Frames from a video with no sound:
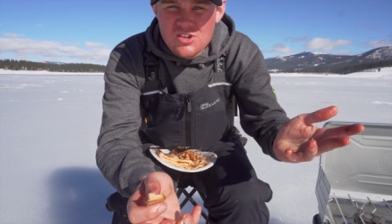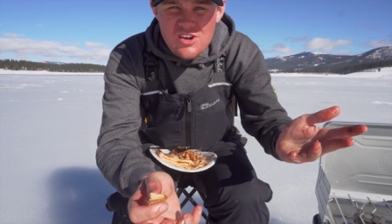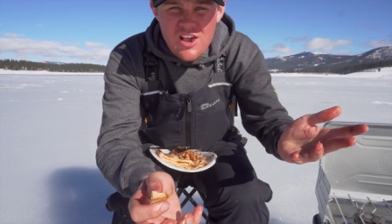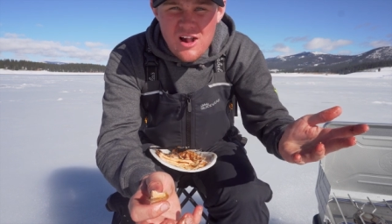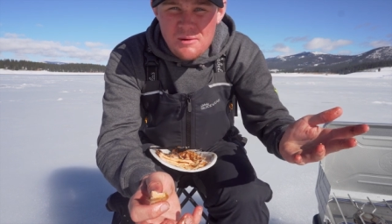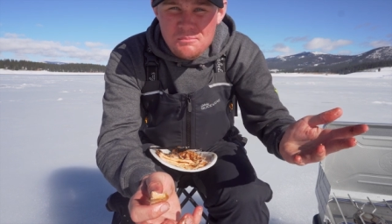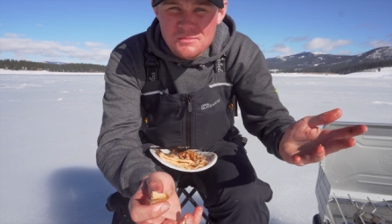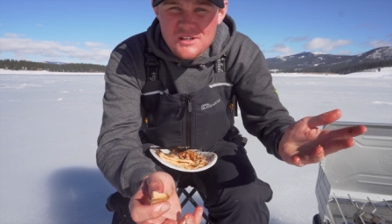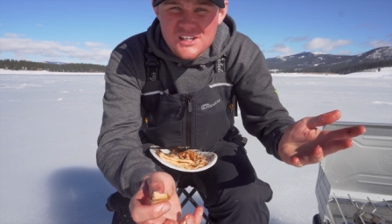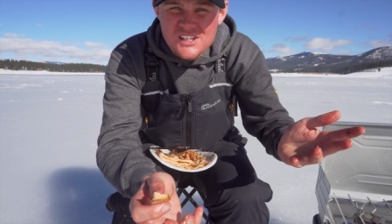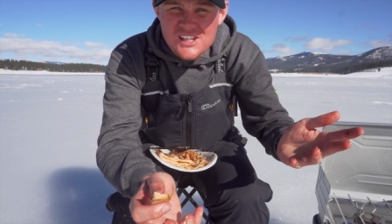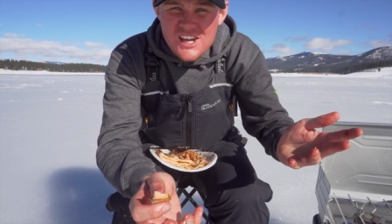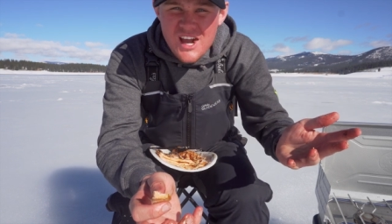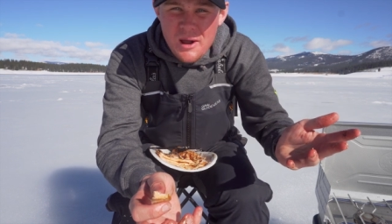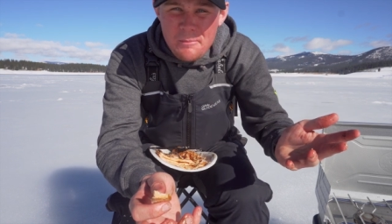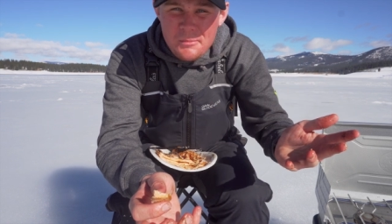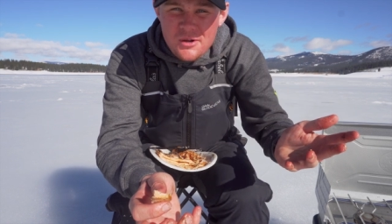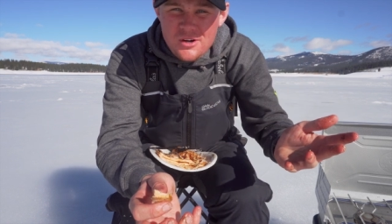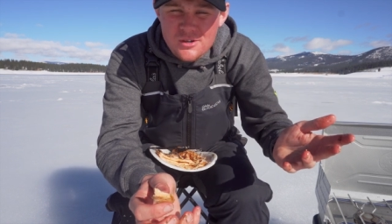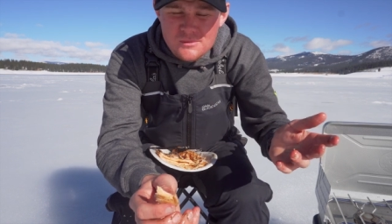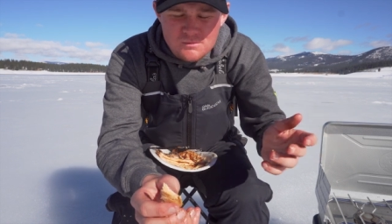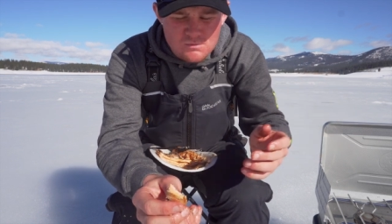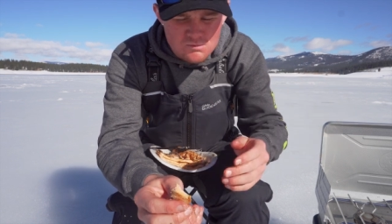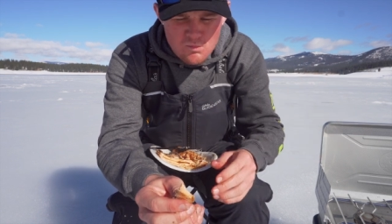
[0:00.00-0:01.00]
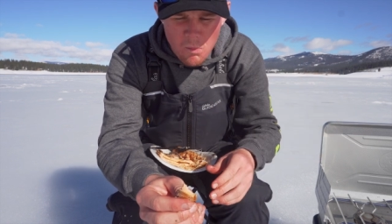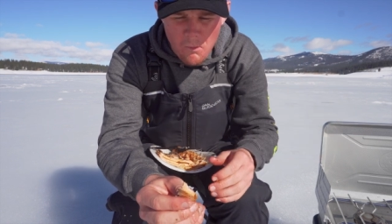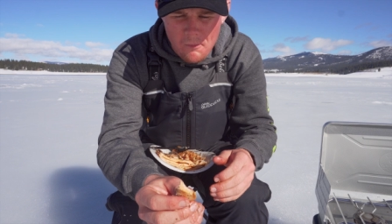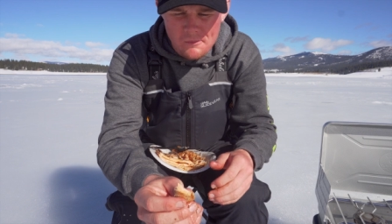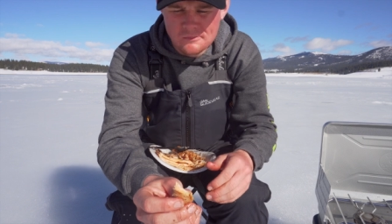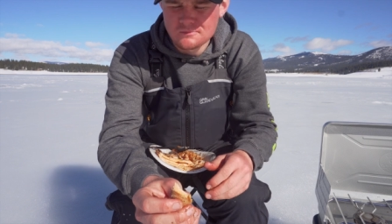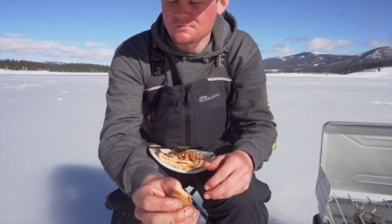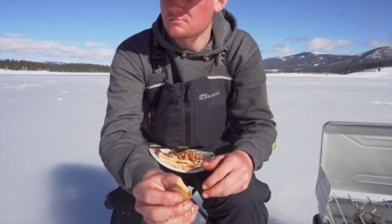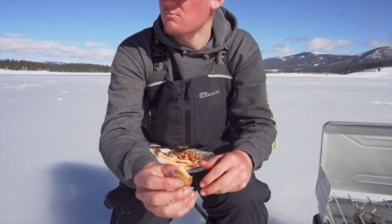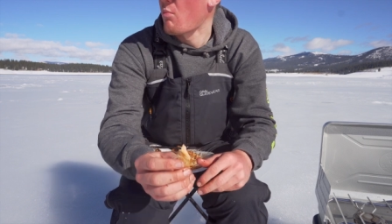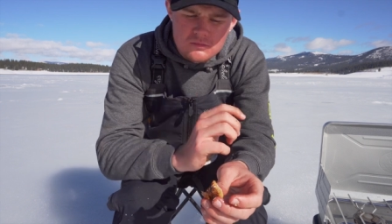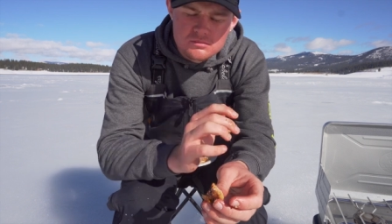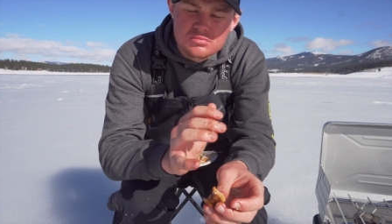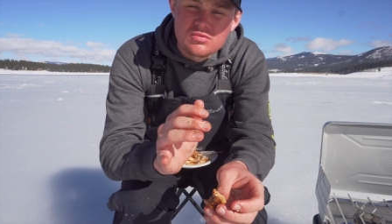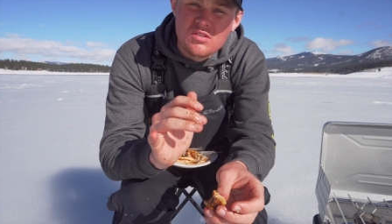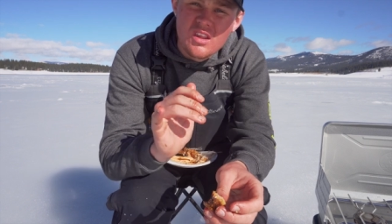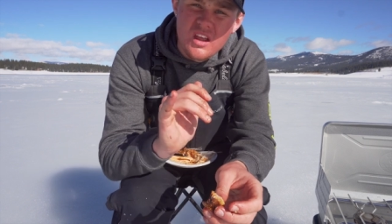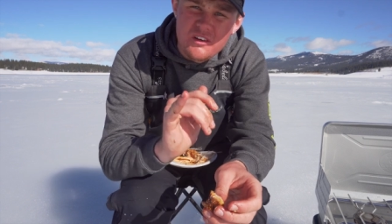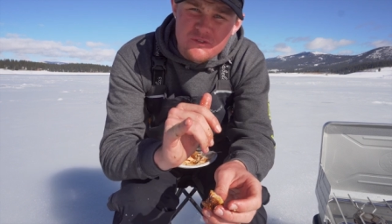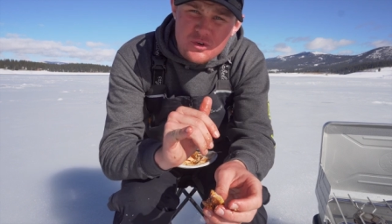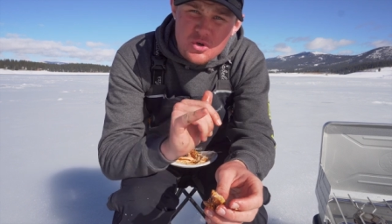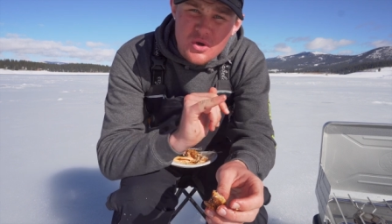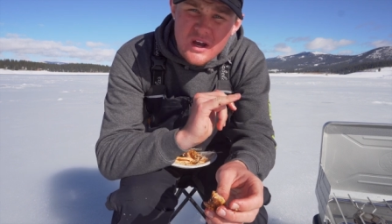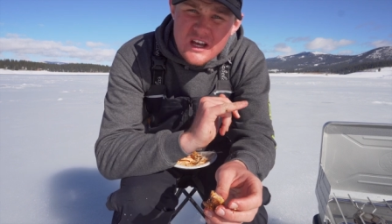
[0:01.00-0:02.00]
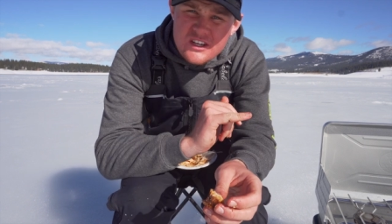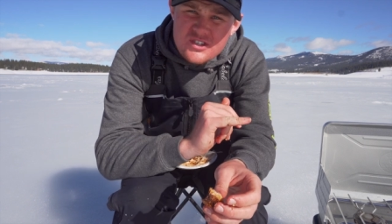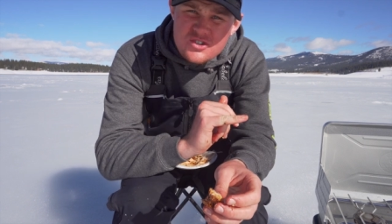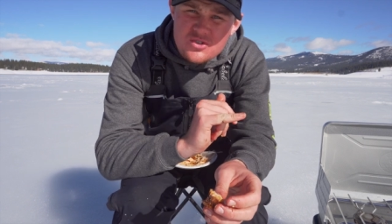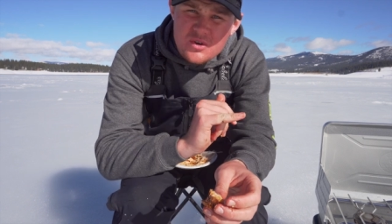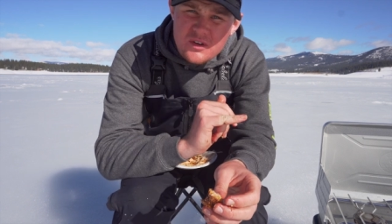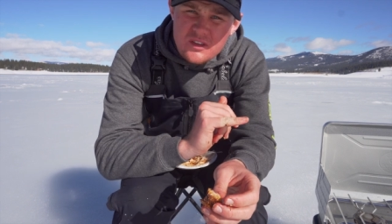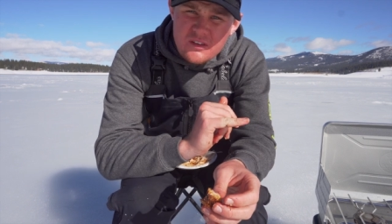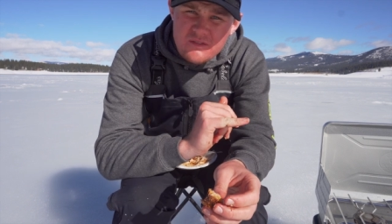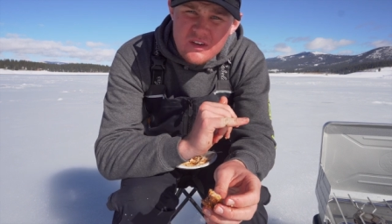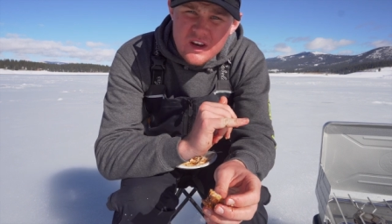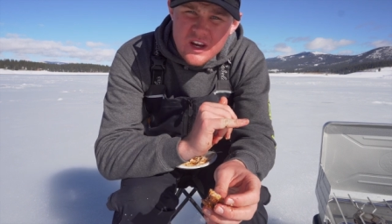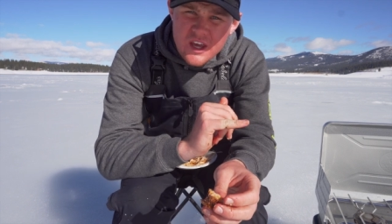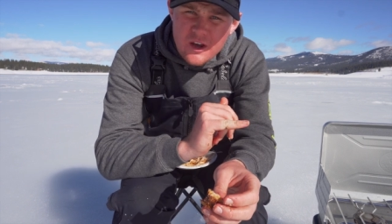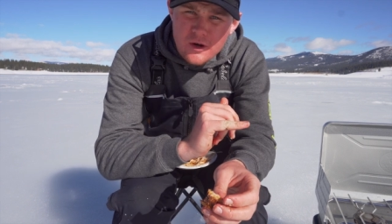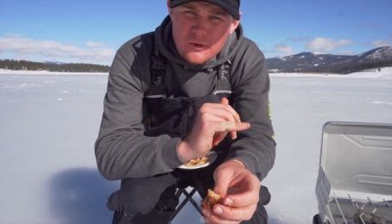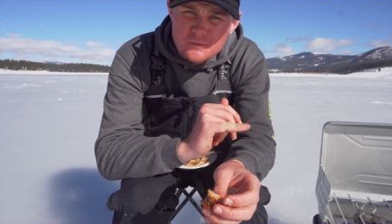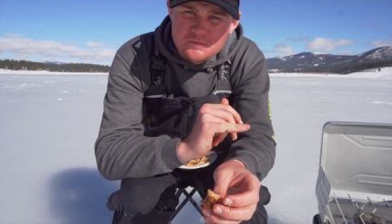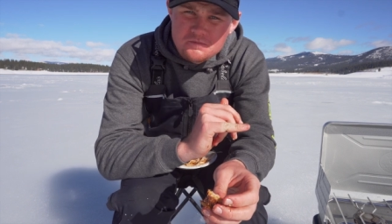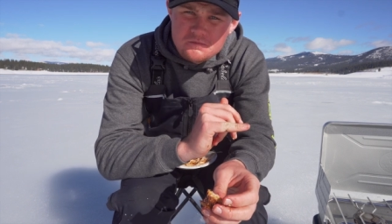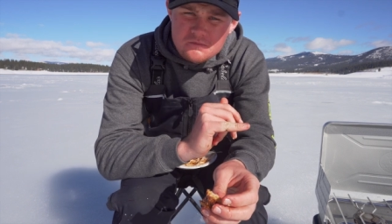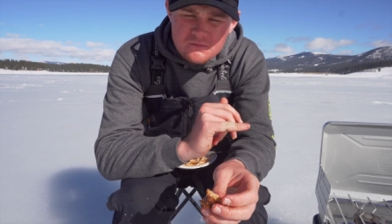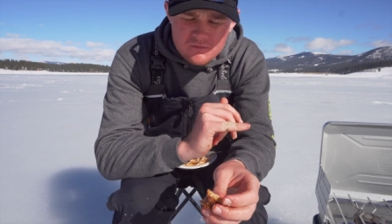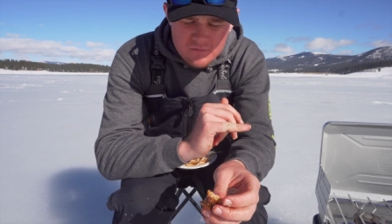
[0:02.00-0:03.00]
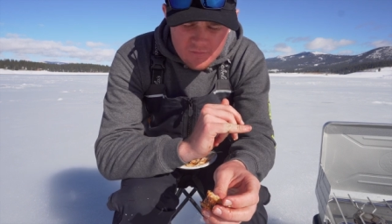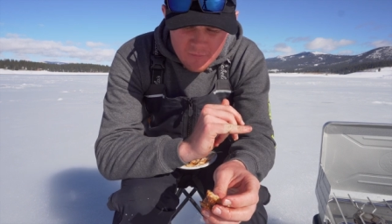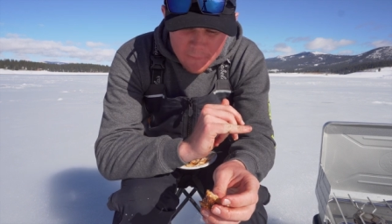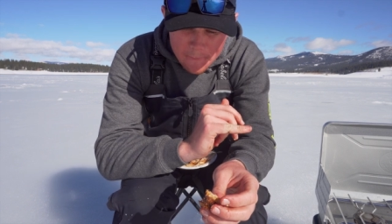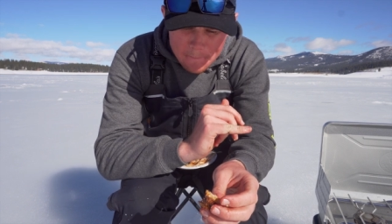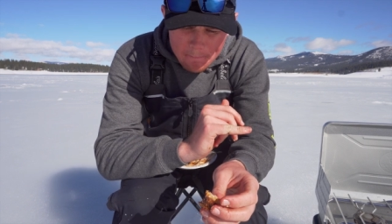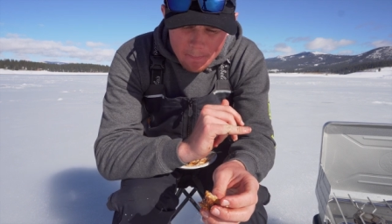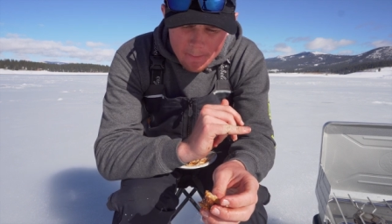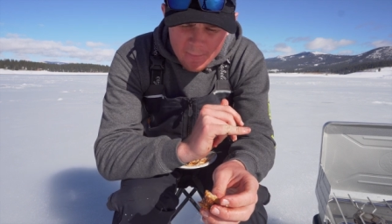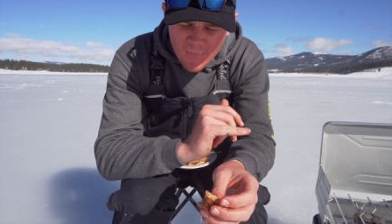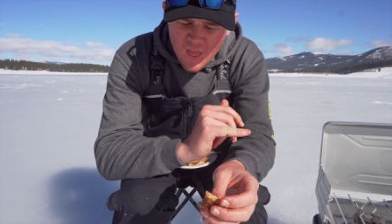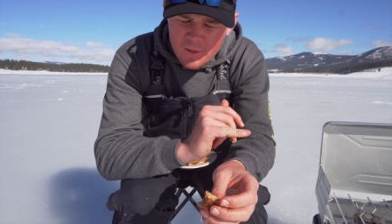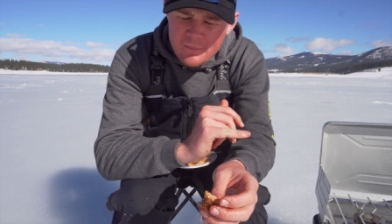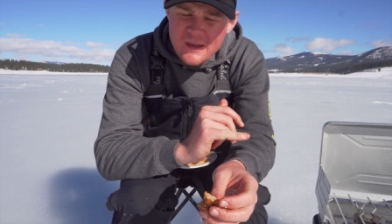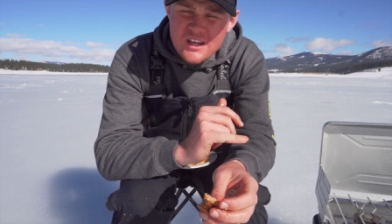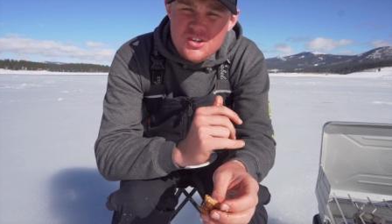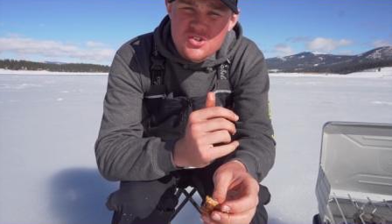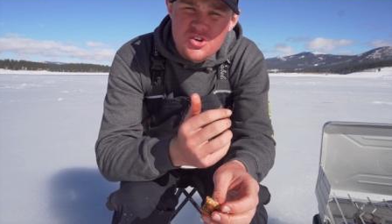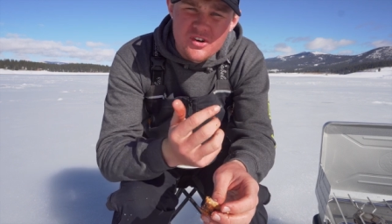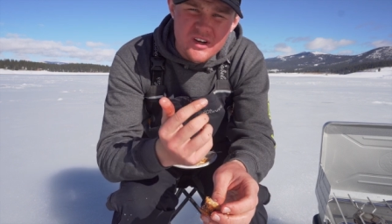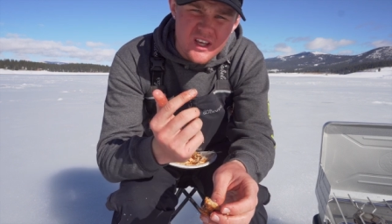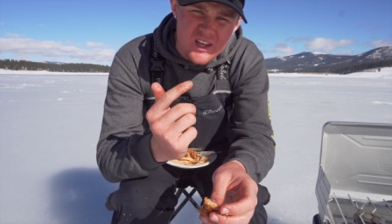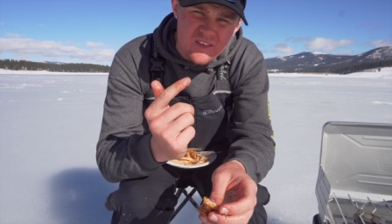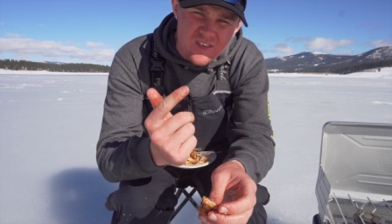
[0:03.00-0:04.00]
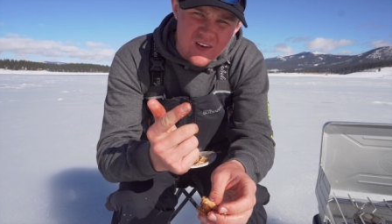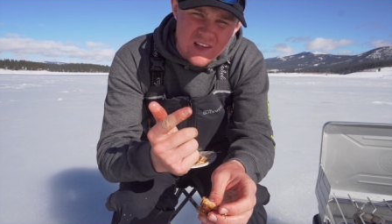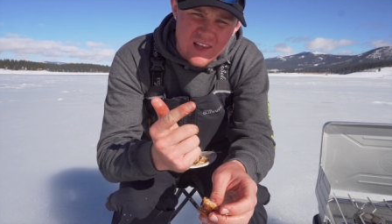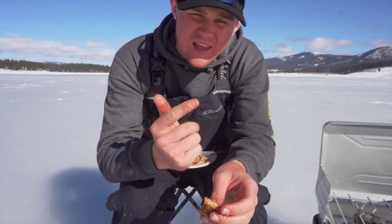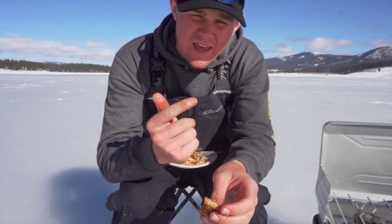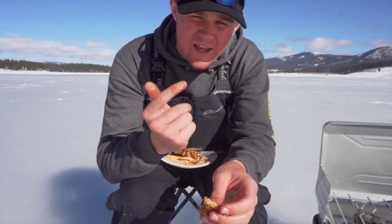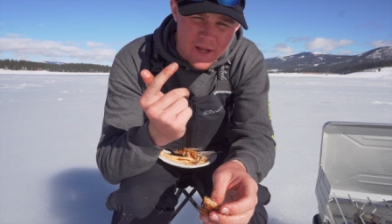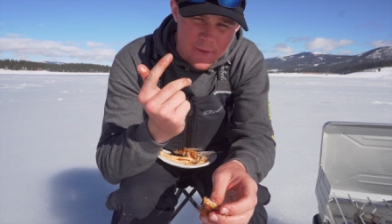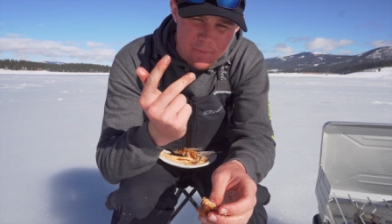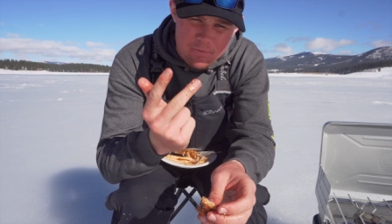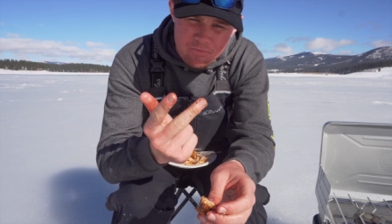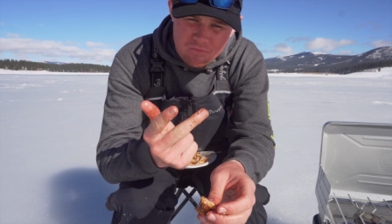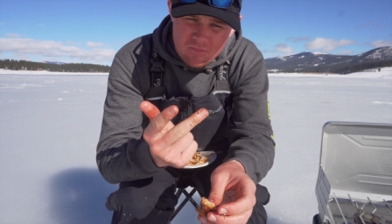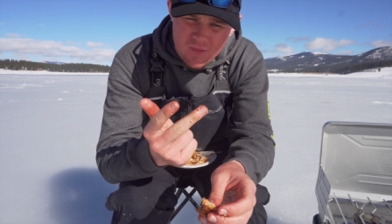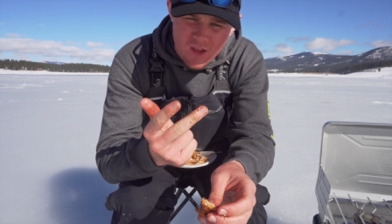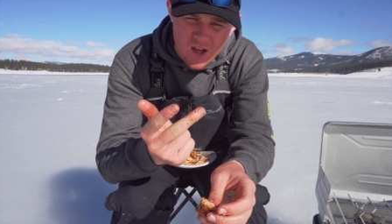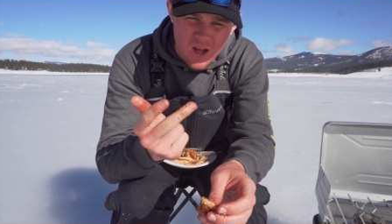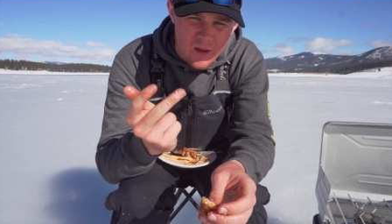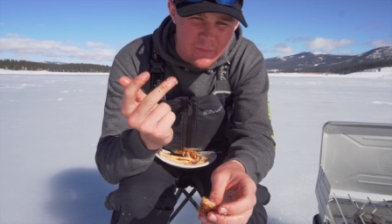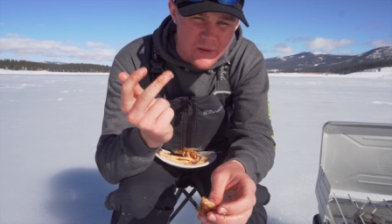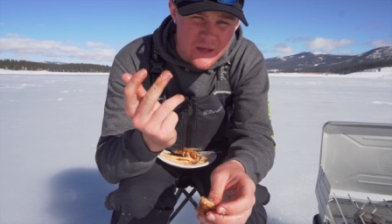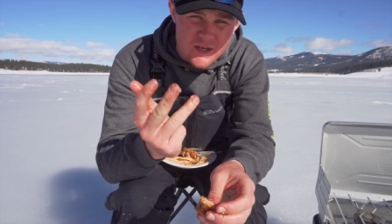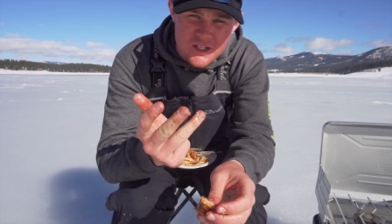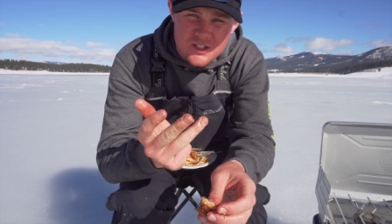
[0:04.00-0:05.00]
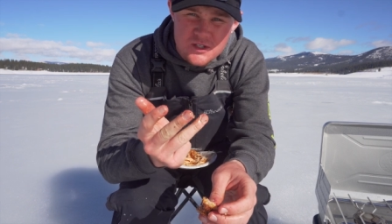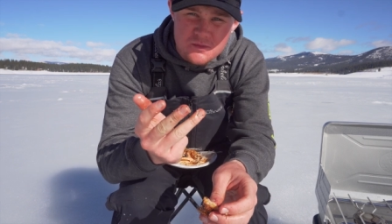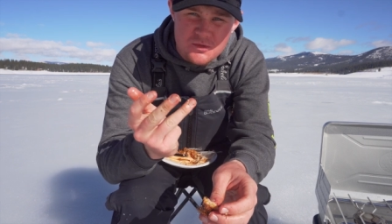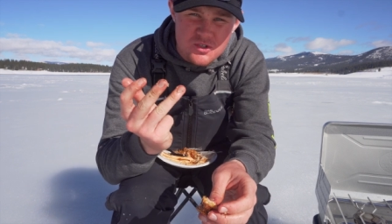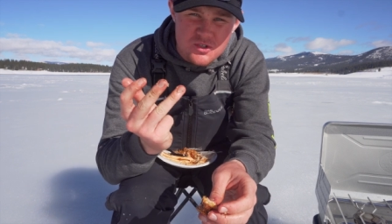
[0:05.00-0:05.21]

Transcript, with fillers: Can't be any happier. If you guys enjoyed the video, make sure to give it a like, comment,